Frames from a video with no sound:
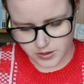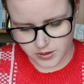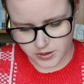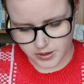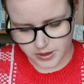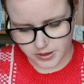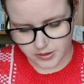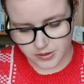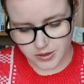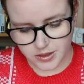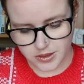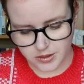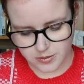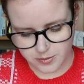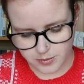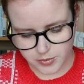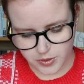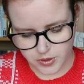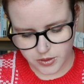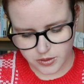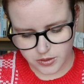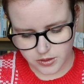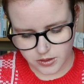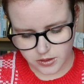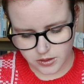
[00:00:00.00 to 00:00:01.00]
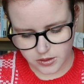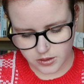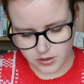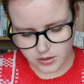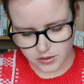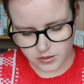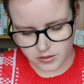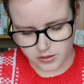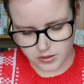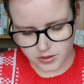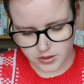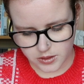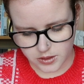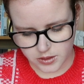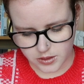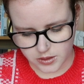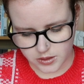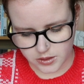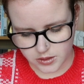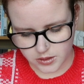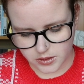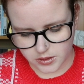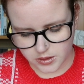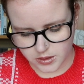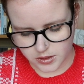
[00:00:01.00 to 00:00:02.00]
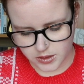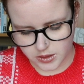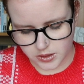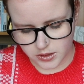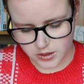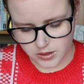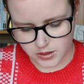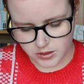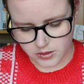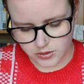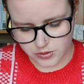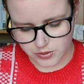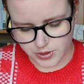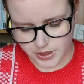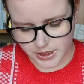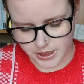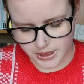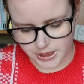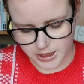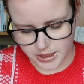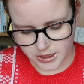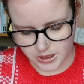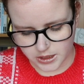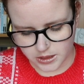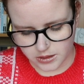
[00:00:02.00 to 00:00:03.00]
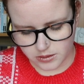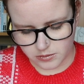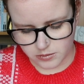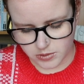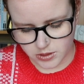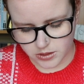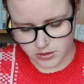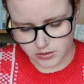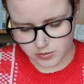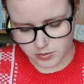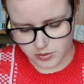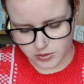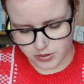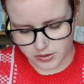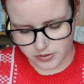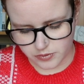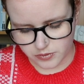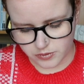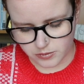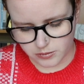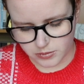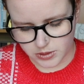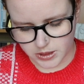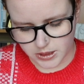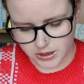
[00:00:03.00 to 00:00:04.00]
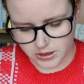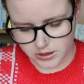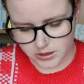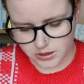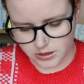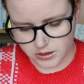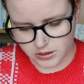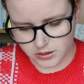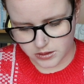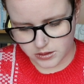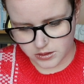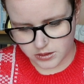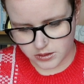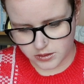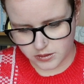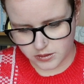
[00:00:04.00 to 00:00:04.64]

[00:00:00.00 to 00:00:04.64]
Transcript: There is pros and cons to tracking in multiple different places.